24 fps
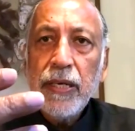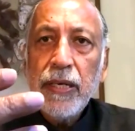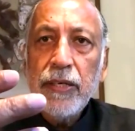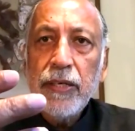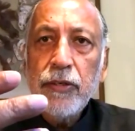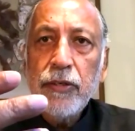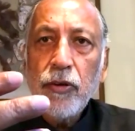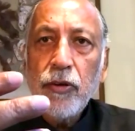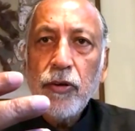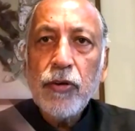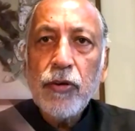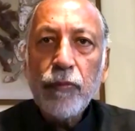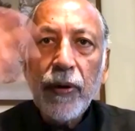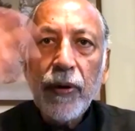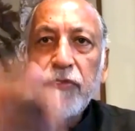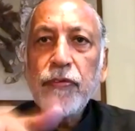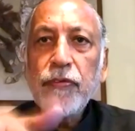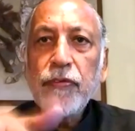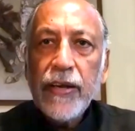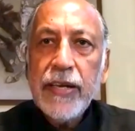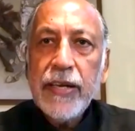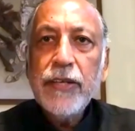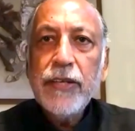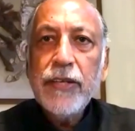and not one
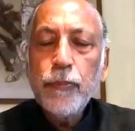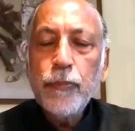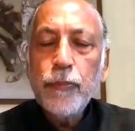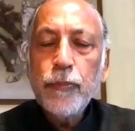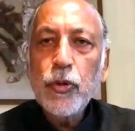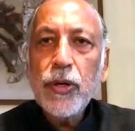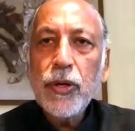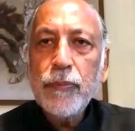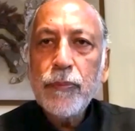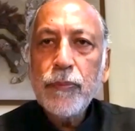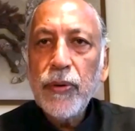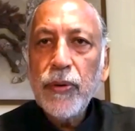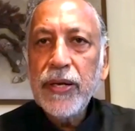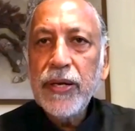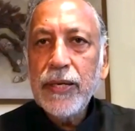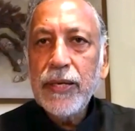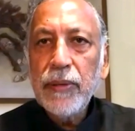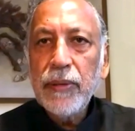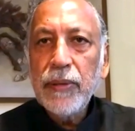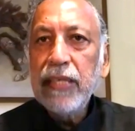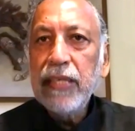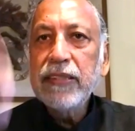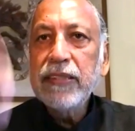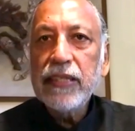fine day you put up twenty
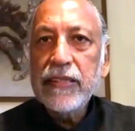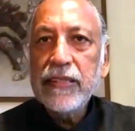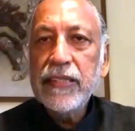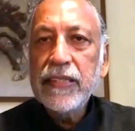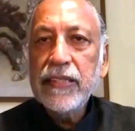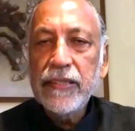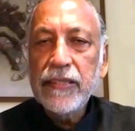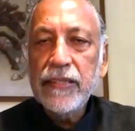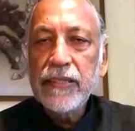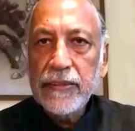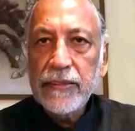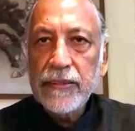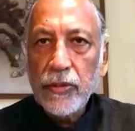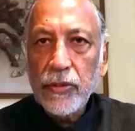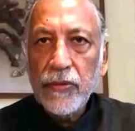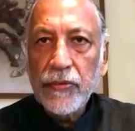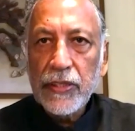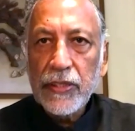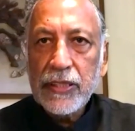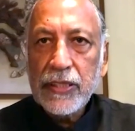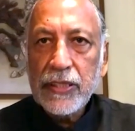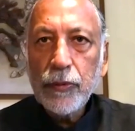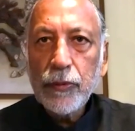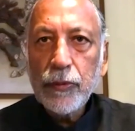buildings and say this is
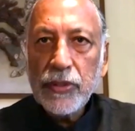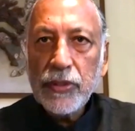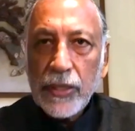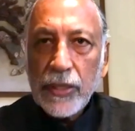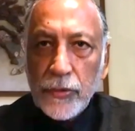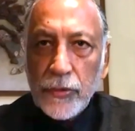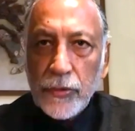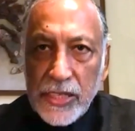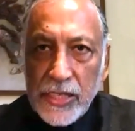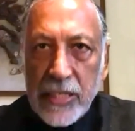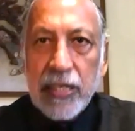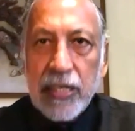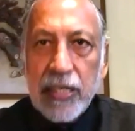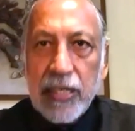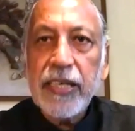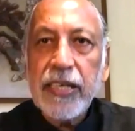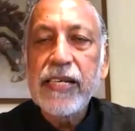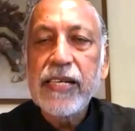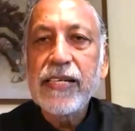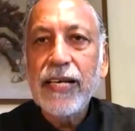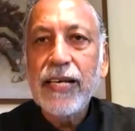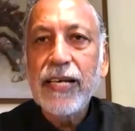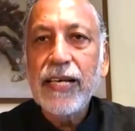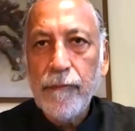university, because then you get stuck
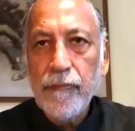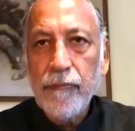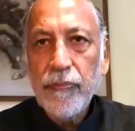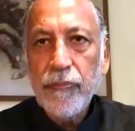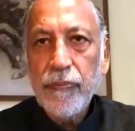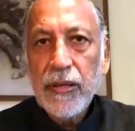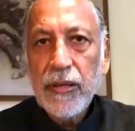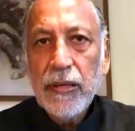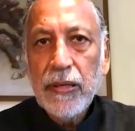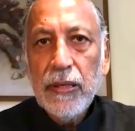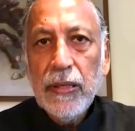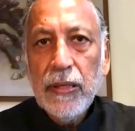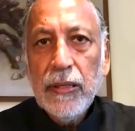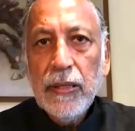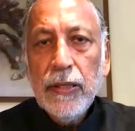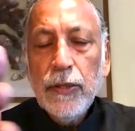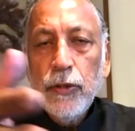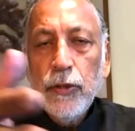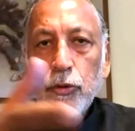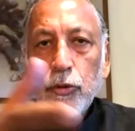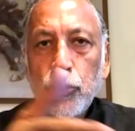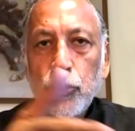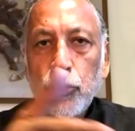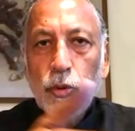in time.
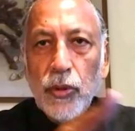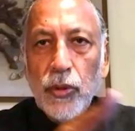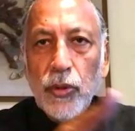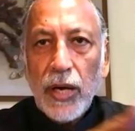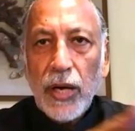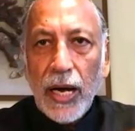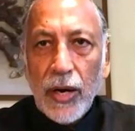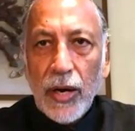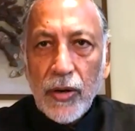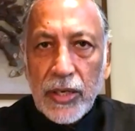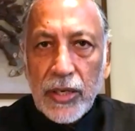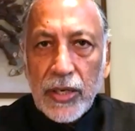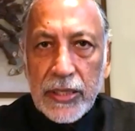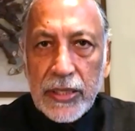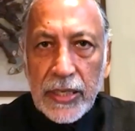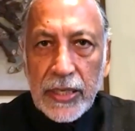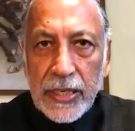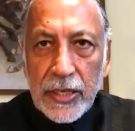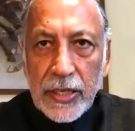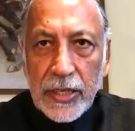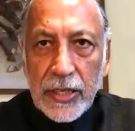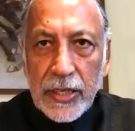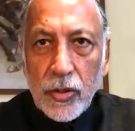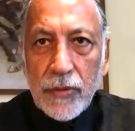Mm-hmm. So our
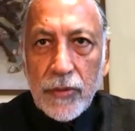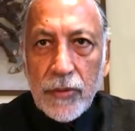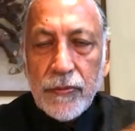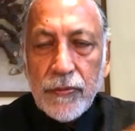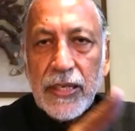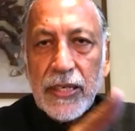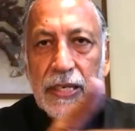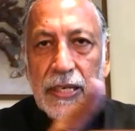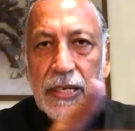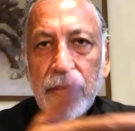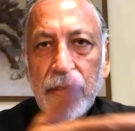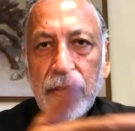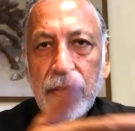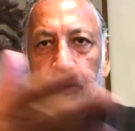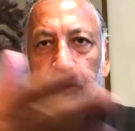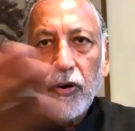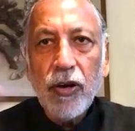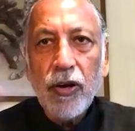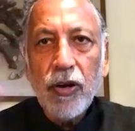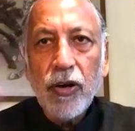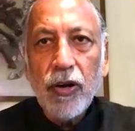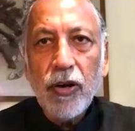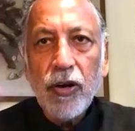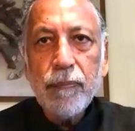curriculum will evolve,
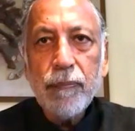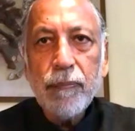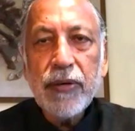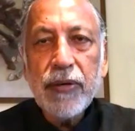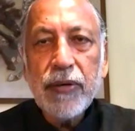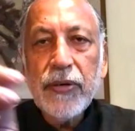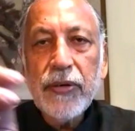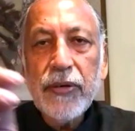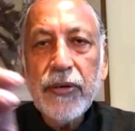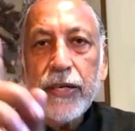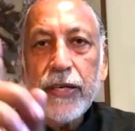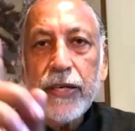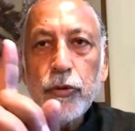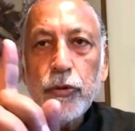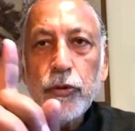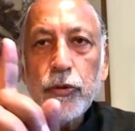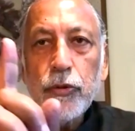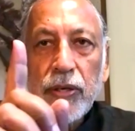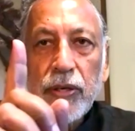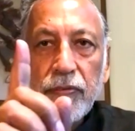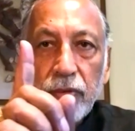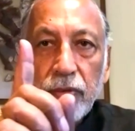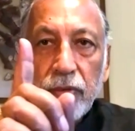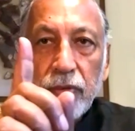but we are a
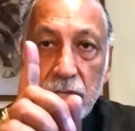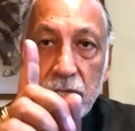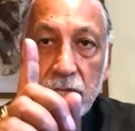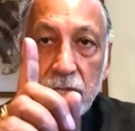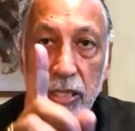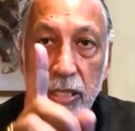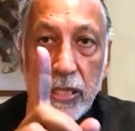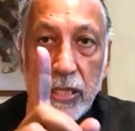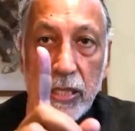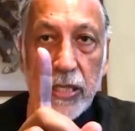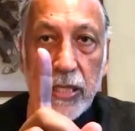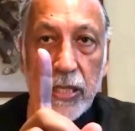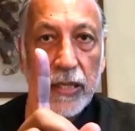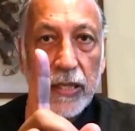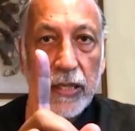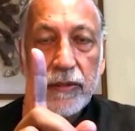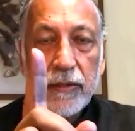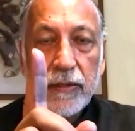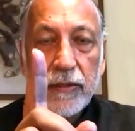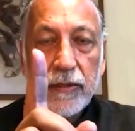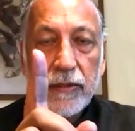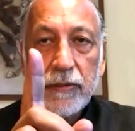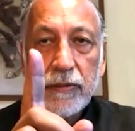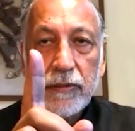university. Mm-hmm. We are
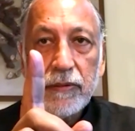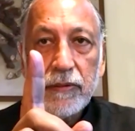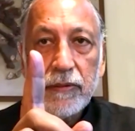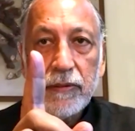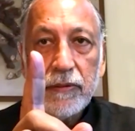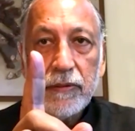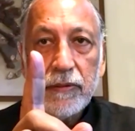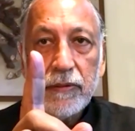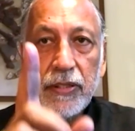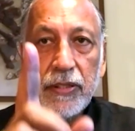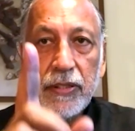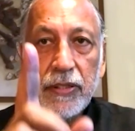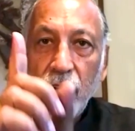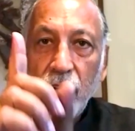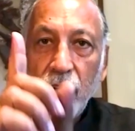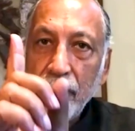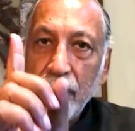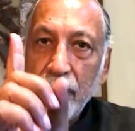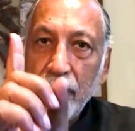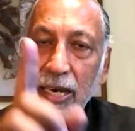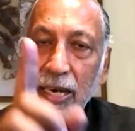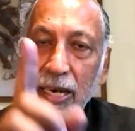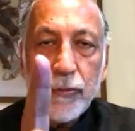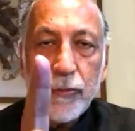not a management school.
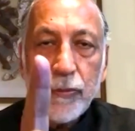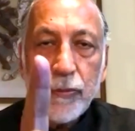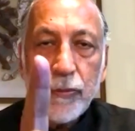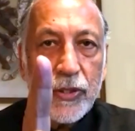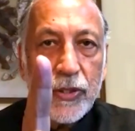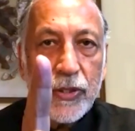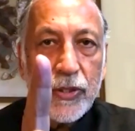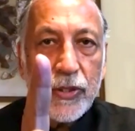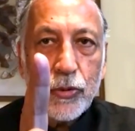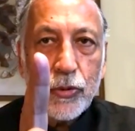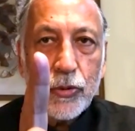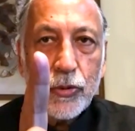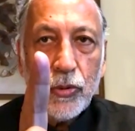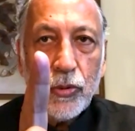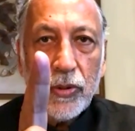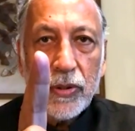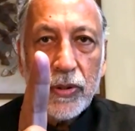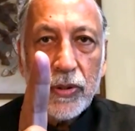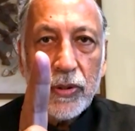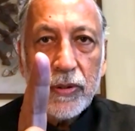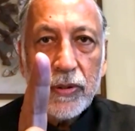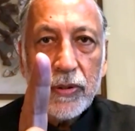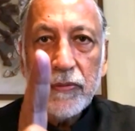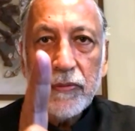Mm-hmm. We are not a technical
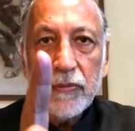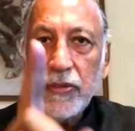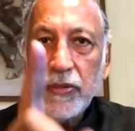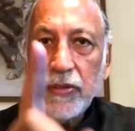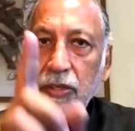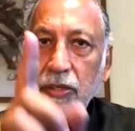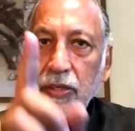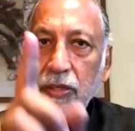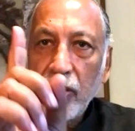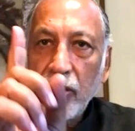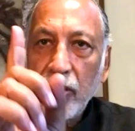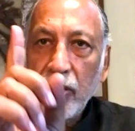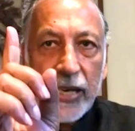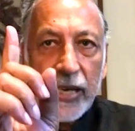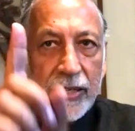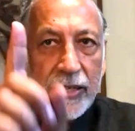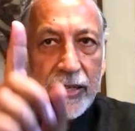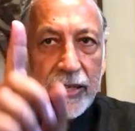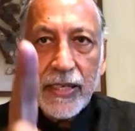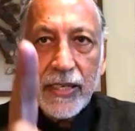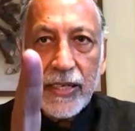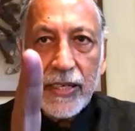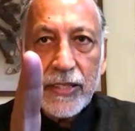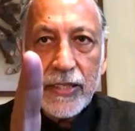education. All those are
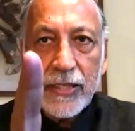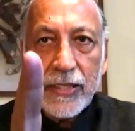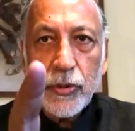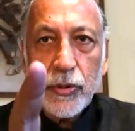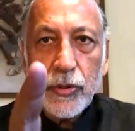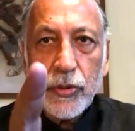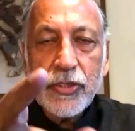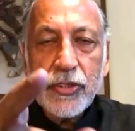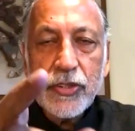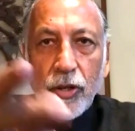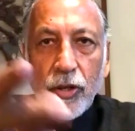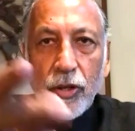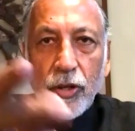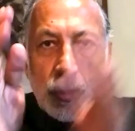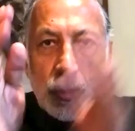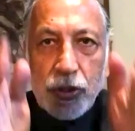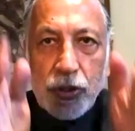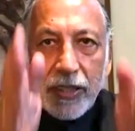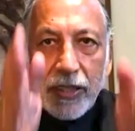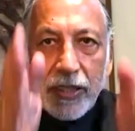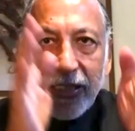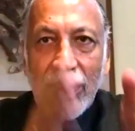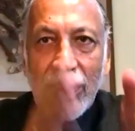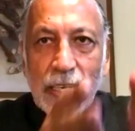silos. Mm-hmm.